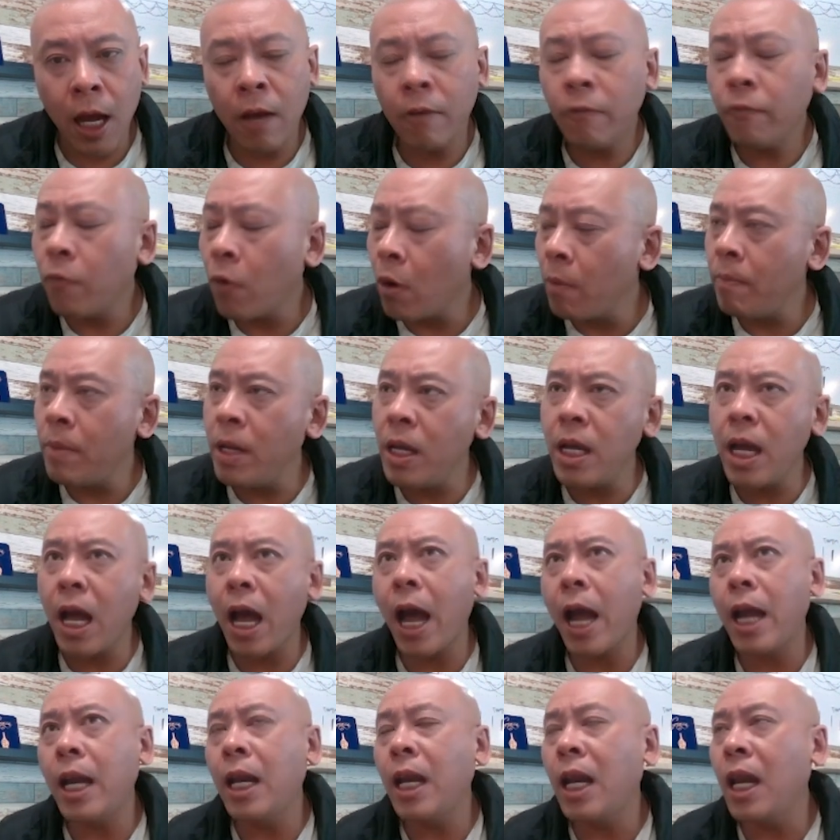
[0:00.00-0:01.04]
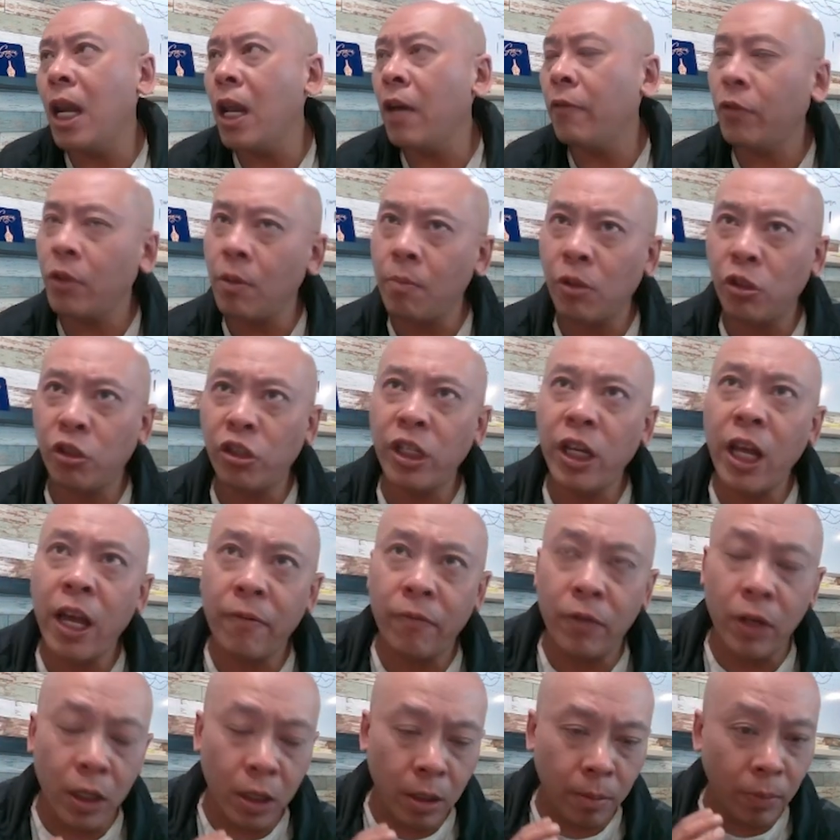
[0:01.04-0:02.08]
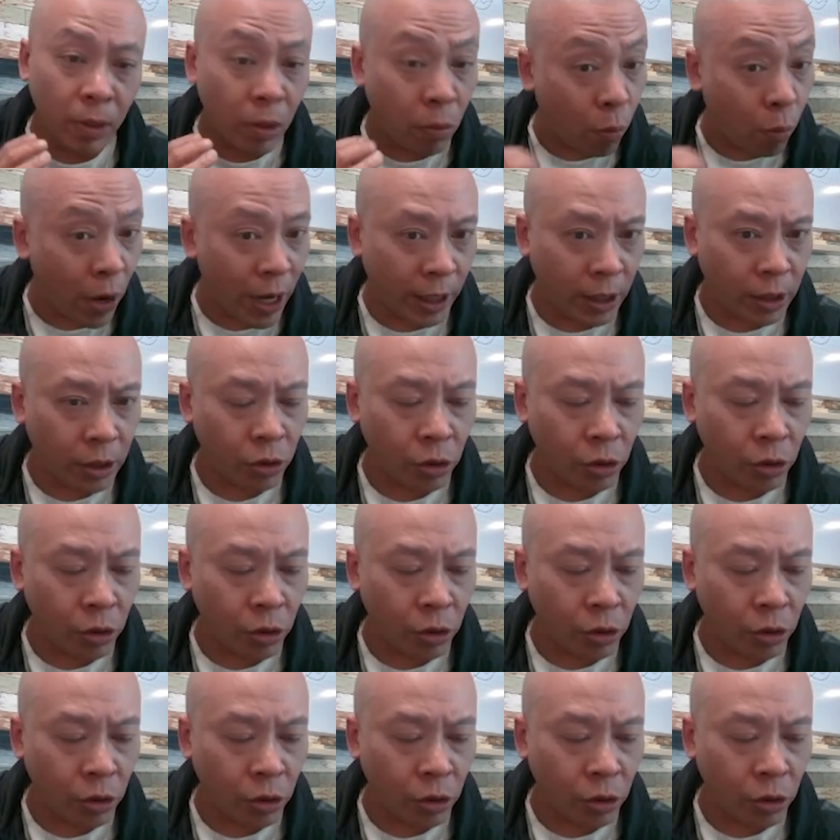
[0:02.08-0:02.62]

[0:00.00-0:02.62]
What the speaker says: For me, I love the machine have a little bit weight.